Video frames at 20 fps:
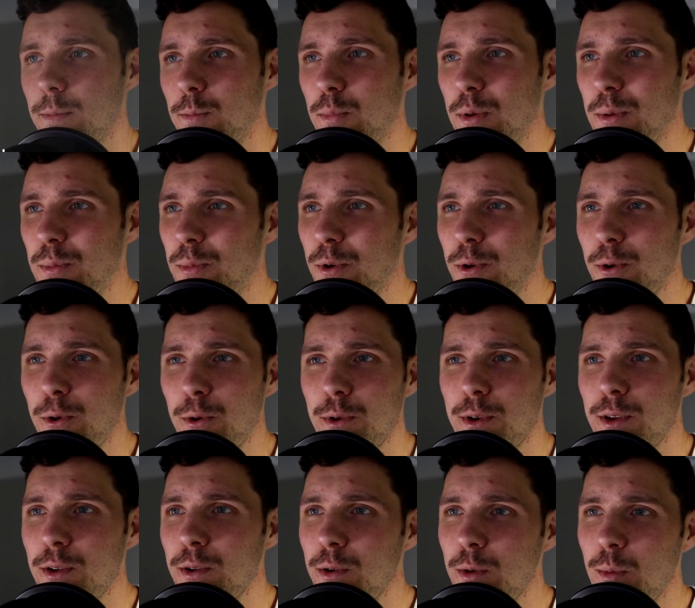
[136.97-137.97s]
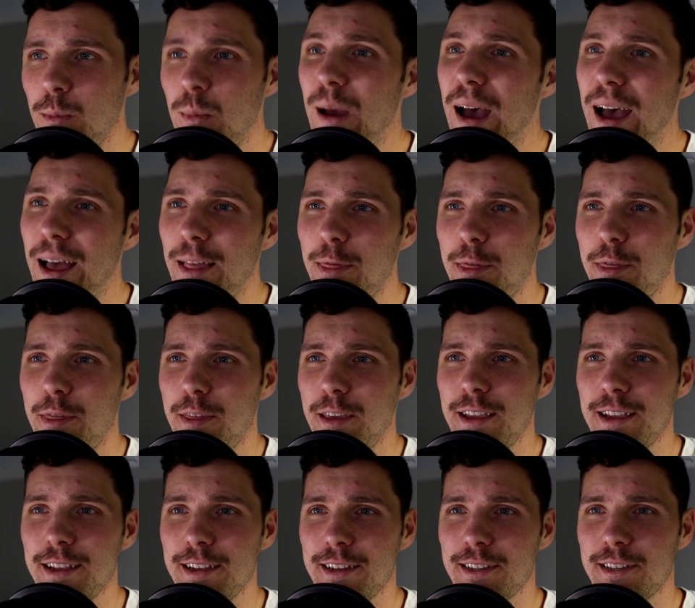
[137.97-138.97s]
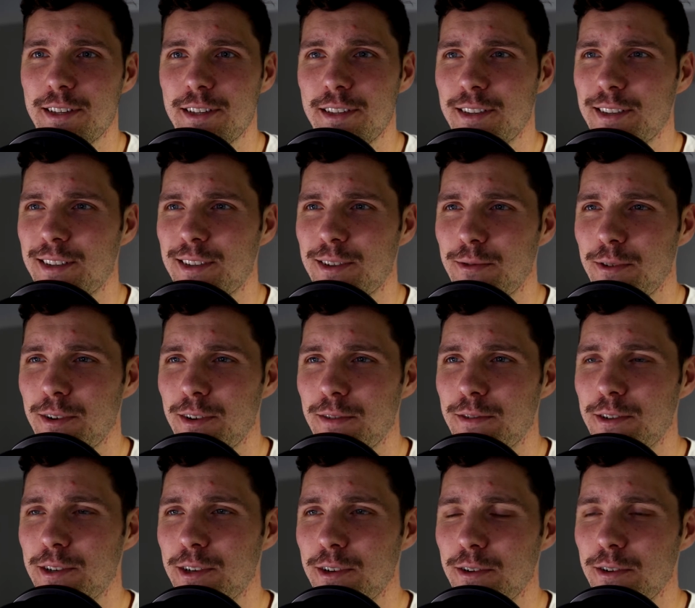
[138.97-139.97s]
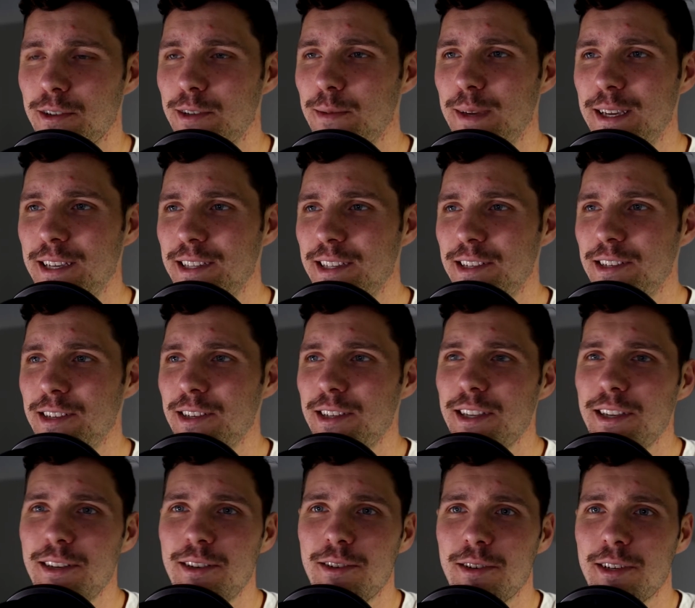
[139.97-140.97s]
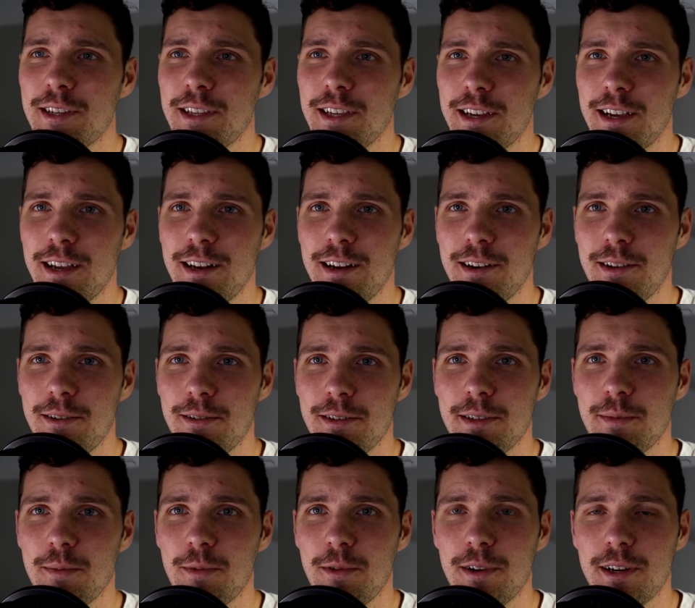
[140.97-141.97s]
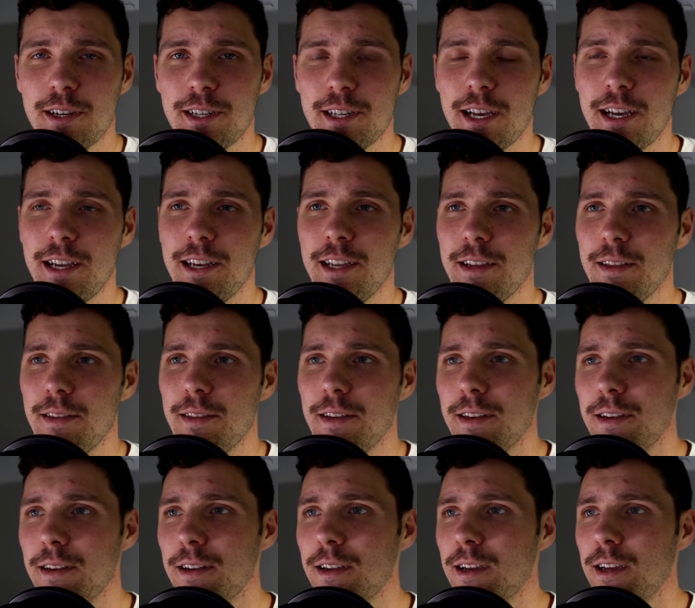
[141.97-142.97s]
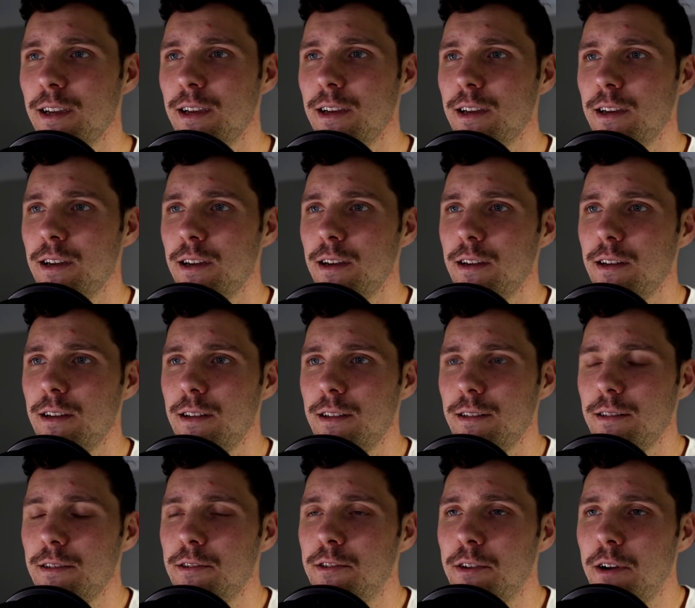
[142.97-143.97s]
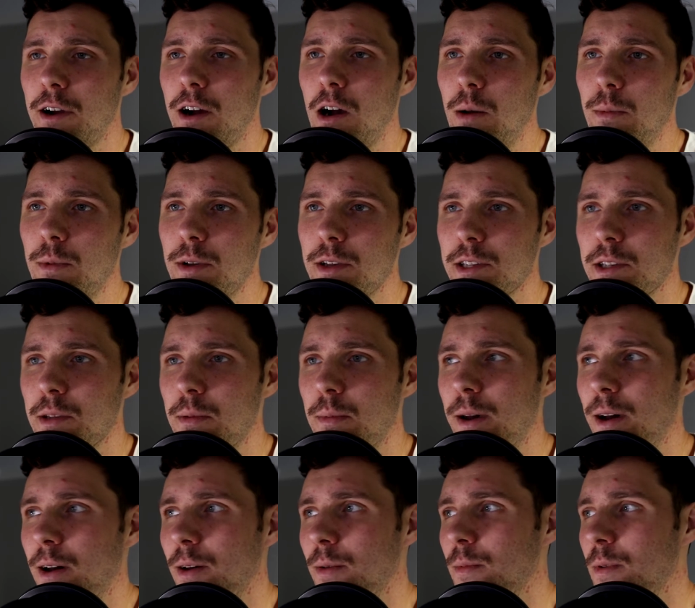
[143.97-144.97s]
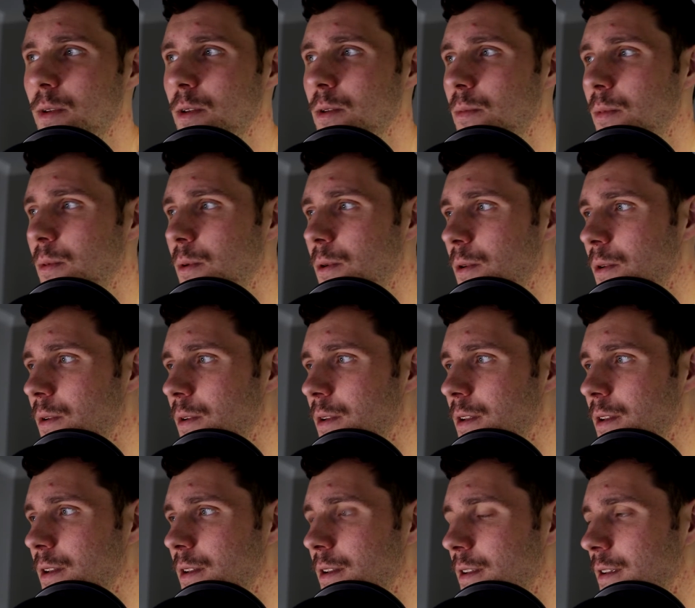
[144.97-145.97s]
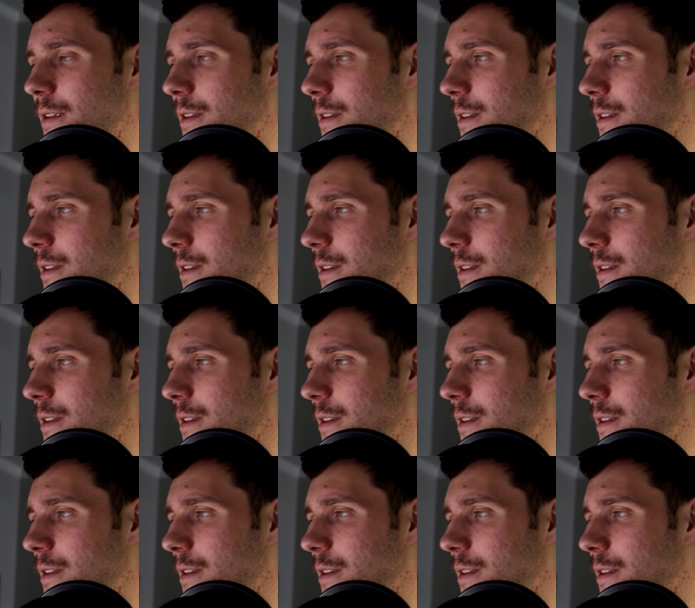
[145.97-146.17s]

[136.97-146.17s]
people who do bad things sort of shows, because it's just interesting. I don't know, it's more exciting than dramas about people and